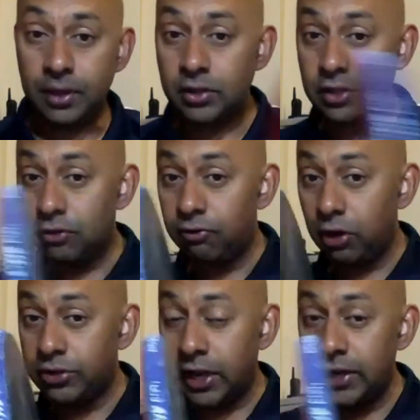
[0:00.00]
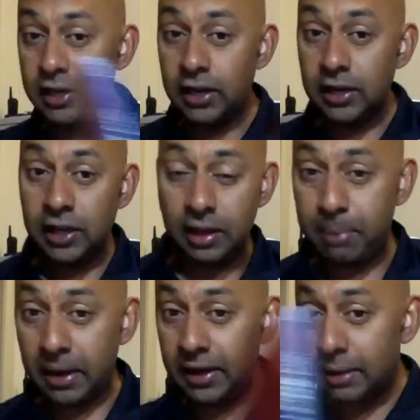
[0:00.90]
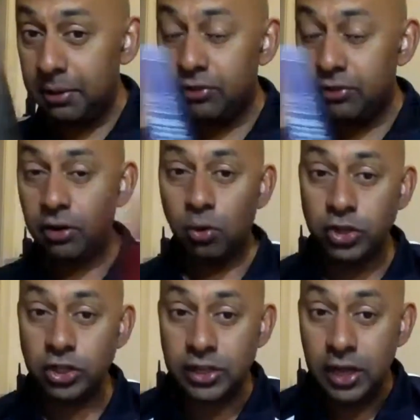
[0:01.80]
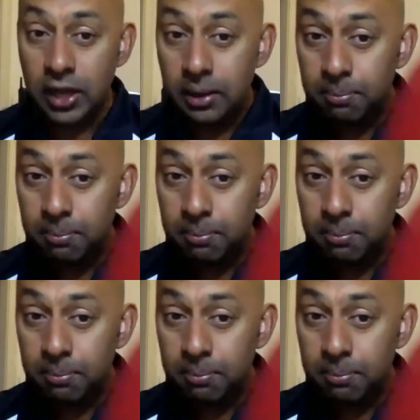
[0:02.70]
So rotate and get that bat coming through, or just